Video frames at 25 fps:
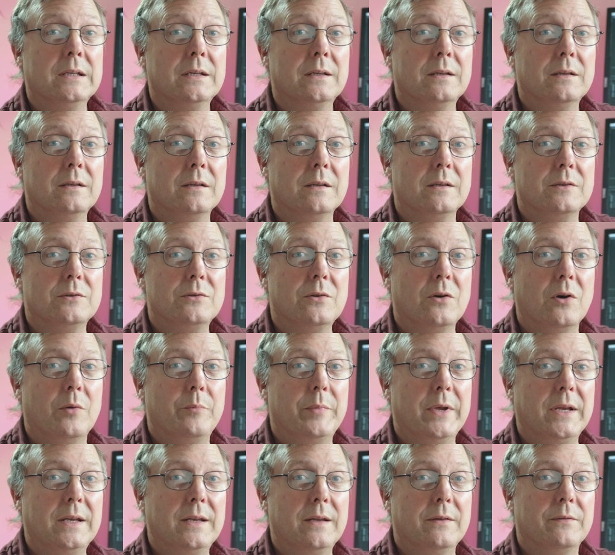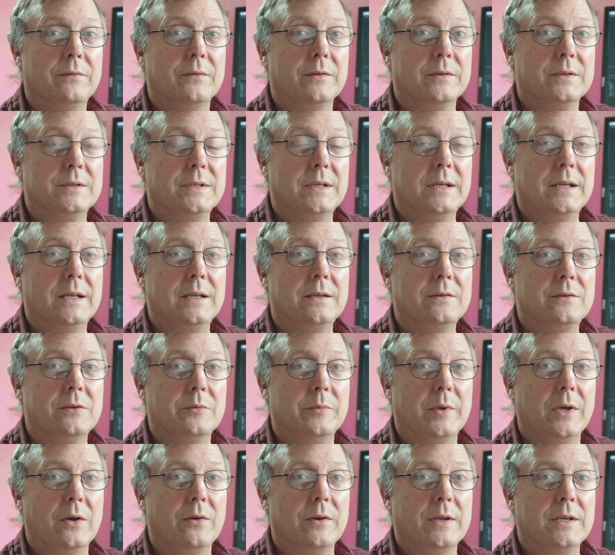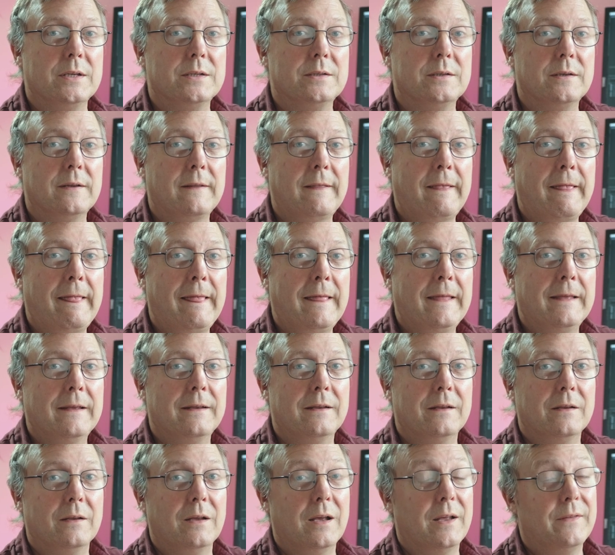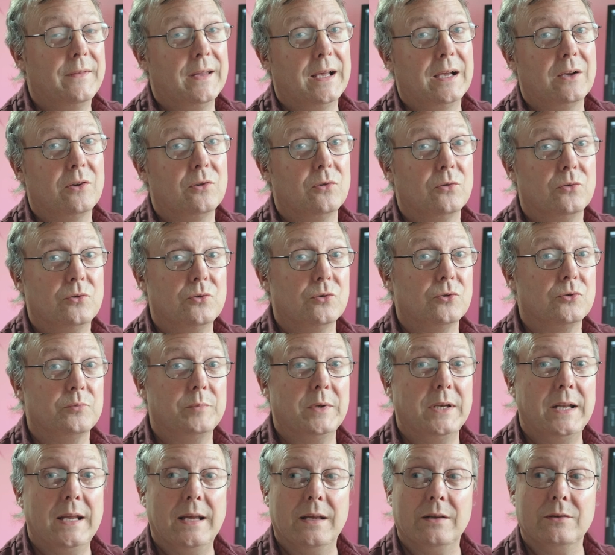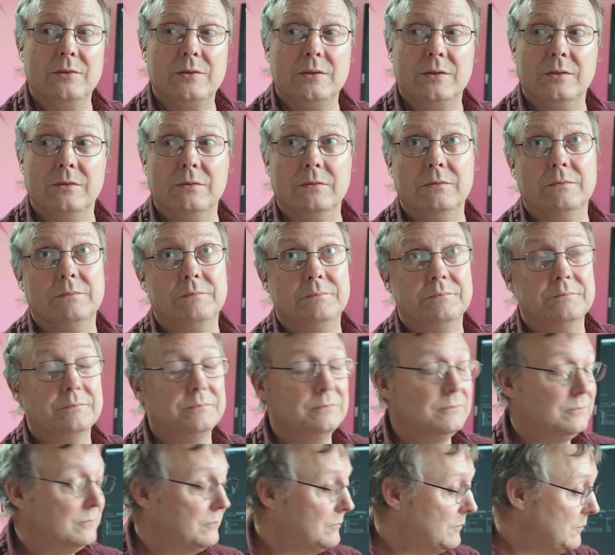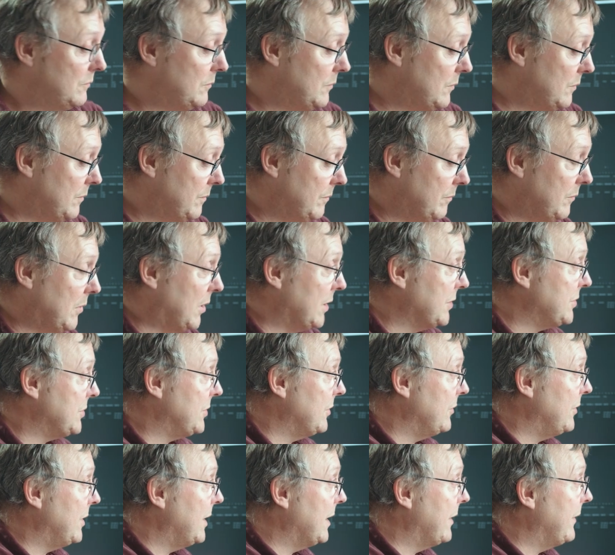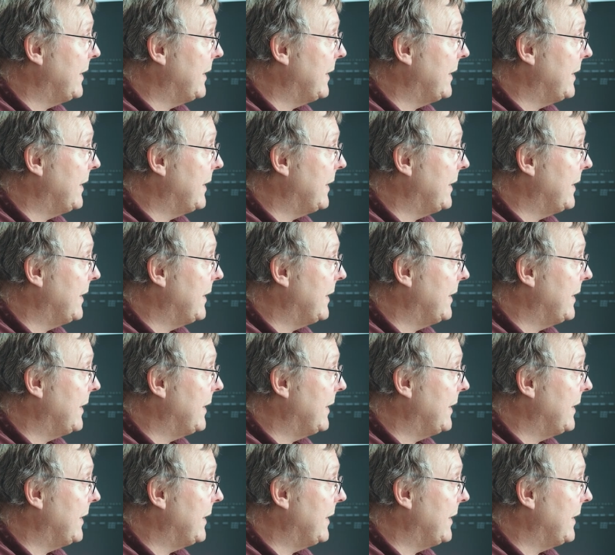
There's not a big difference in it, to be honest, and that could just be down to my studio